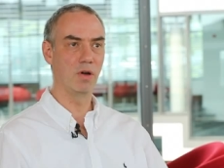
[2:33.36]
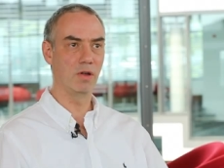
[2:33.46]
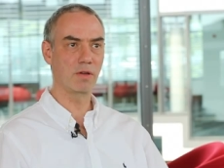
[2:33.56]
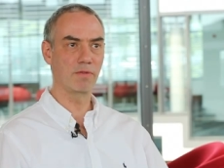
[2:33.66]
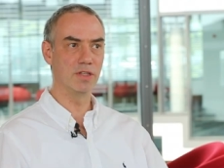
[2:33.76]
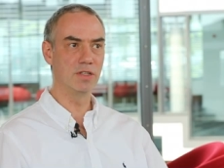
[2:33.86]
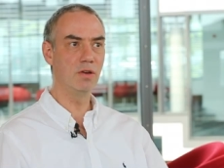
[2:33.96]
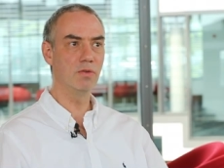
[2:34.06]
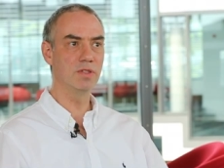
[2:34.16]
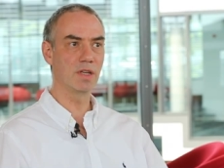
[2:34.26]
For a lot of the
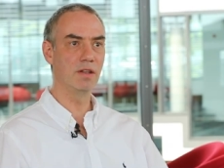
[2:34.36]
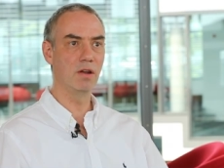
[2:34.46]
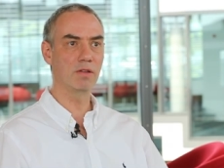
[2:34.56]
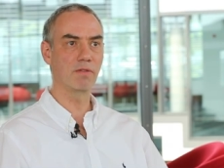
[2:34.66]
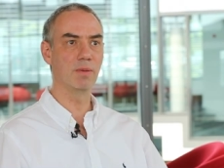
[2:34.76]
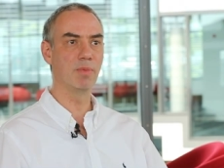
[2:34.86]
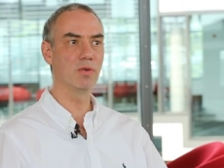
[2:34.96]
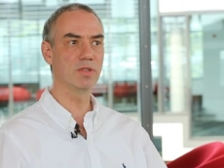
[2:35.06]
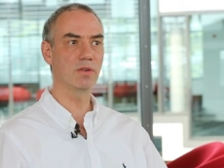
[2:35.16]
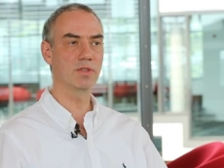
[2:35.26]
students and a lot of the
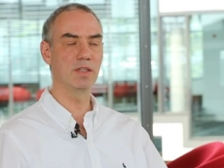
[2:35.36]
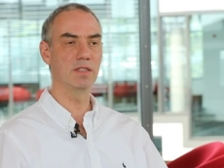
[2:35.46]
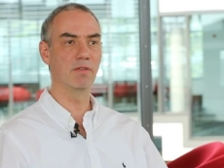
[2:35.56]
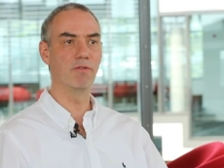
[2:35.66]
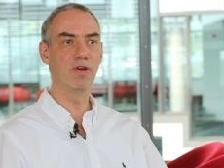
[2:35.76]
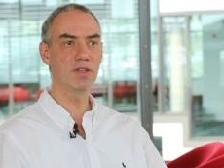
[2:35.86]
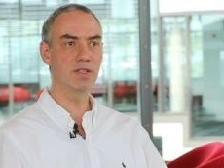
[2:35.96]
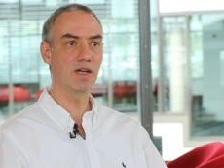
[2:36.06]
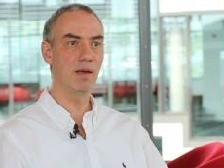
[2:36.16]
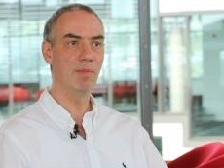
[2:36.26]
postdocs, it's the
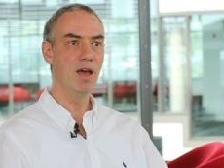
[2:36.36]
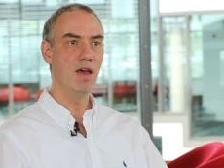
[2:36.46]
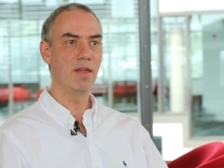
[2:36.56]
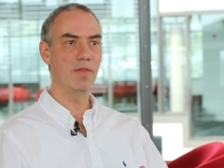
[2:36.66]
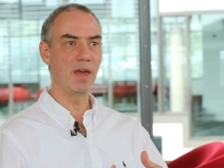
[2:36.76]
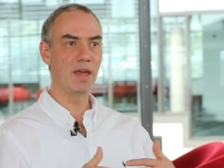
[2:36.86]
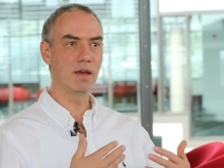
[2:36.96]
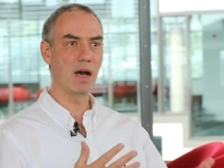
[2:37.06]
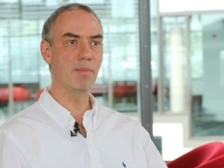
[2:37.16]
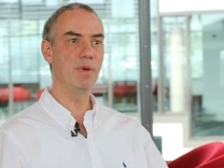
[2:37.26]
first time that they
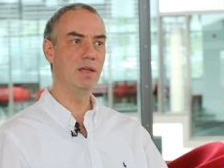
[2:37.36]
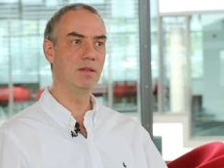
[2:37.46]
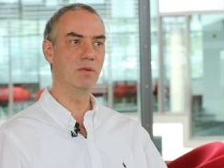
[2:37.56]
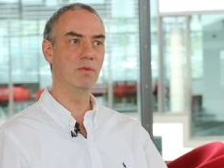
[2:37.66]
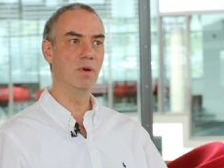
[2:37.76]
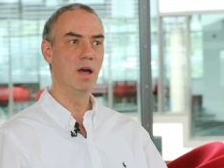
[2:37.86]
come into